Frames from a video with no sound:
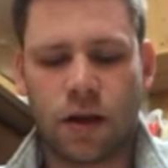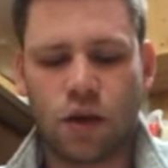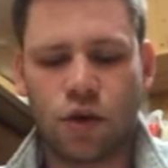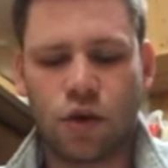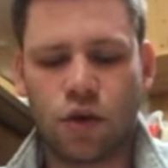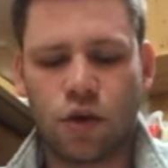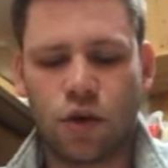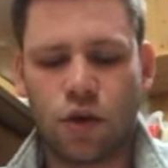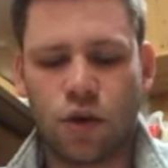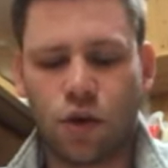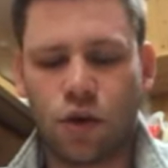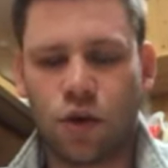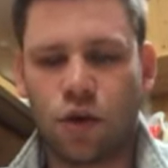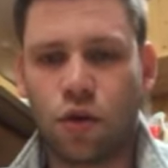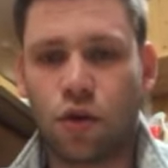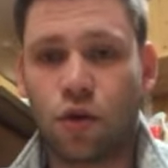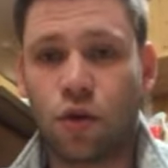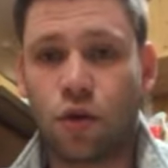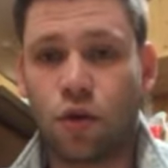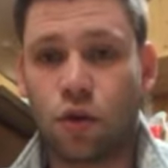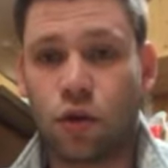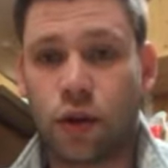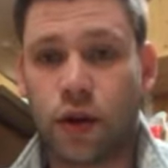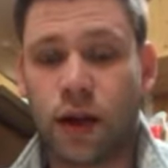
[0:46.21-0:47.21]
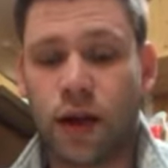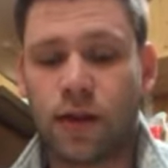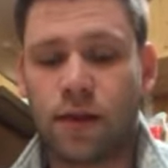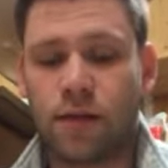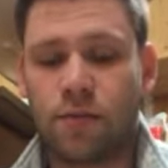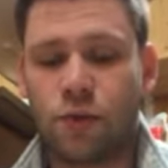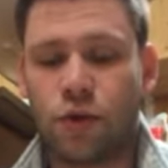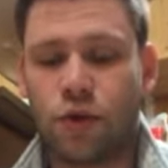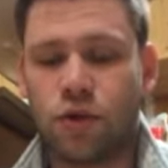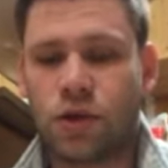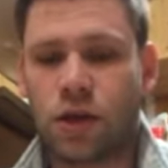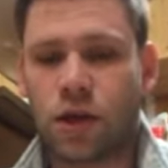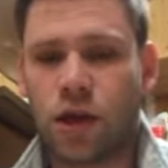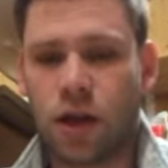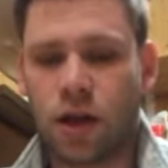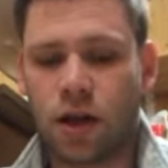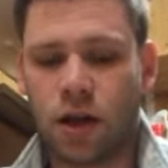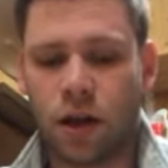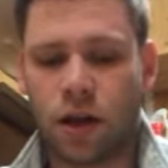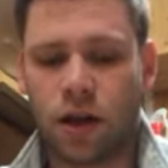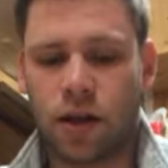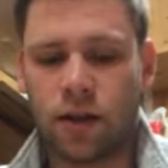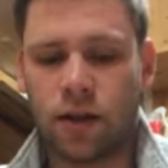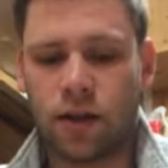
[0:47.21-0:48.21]
you look at the music
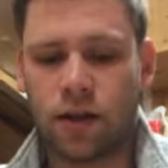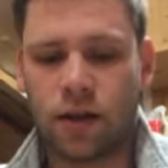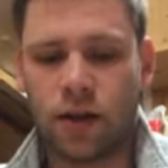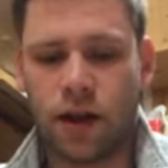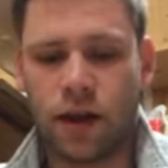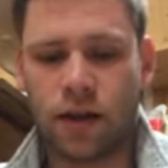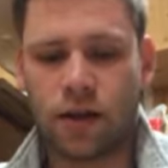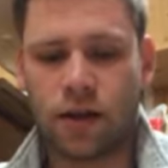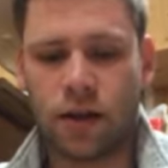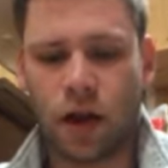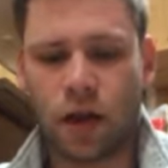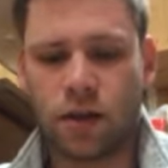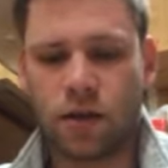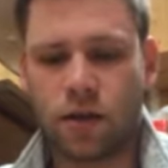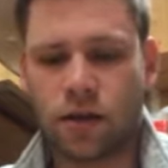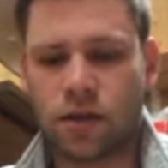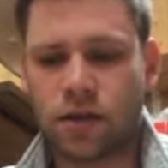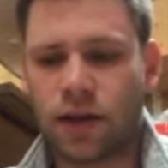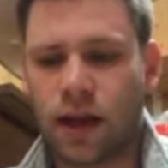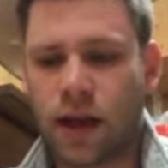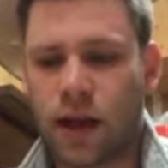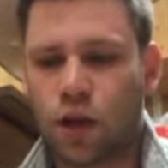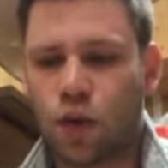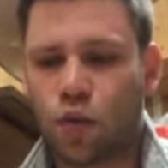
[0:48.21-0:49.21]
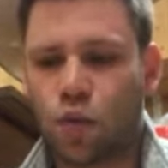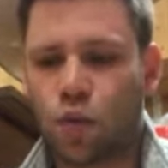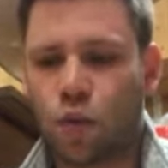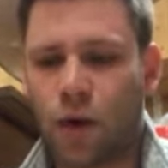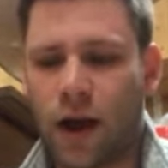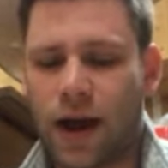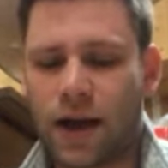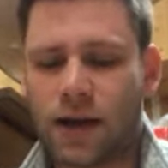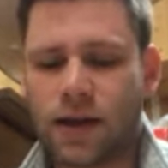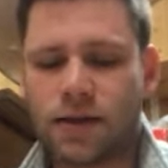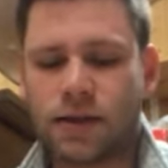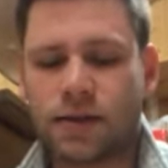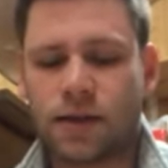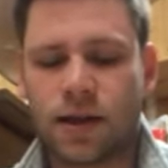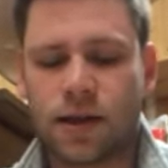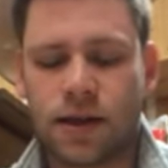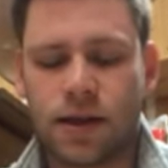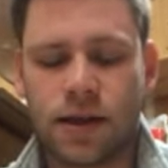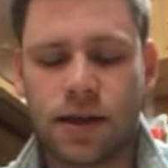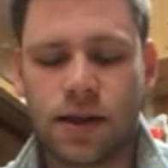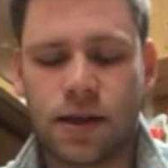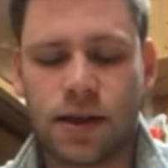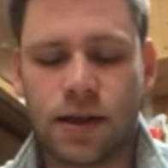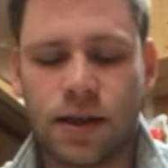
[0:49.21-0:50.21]
and understand why it's an
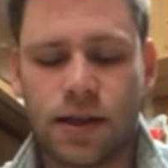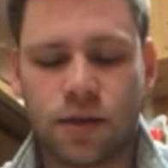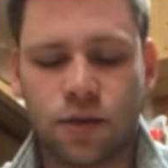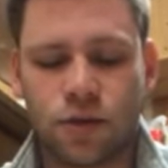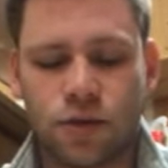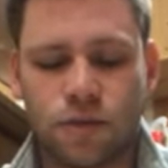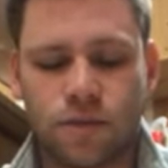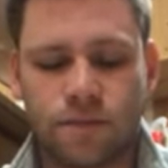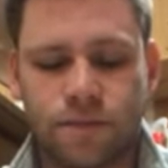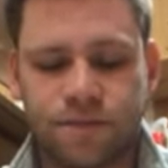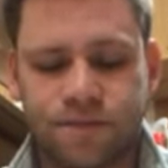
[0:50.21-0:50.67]
E grace note.